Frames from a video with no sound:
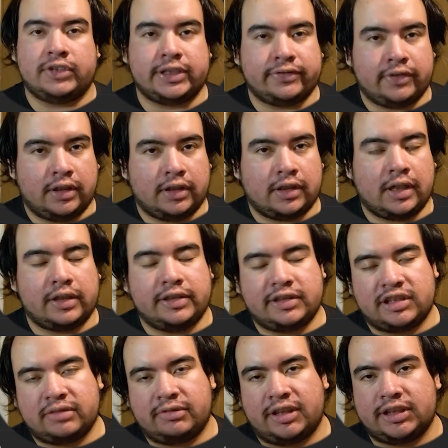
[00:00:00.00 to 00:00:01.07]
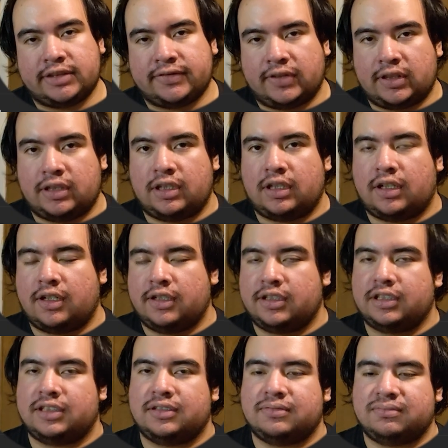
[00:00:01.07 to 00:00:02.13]
First of all, thank you so much for
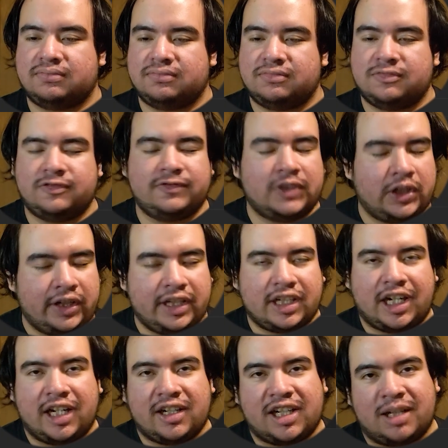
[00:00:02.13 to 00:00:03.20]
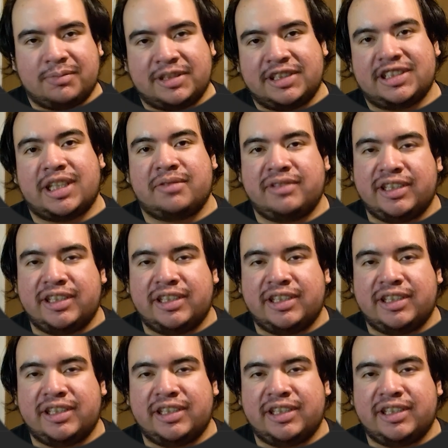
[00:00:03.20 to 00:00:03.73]
all the very kind comments.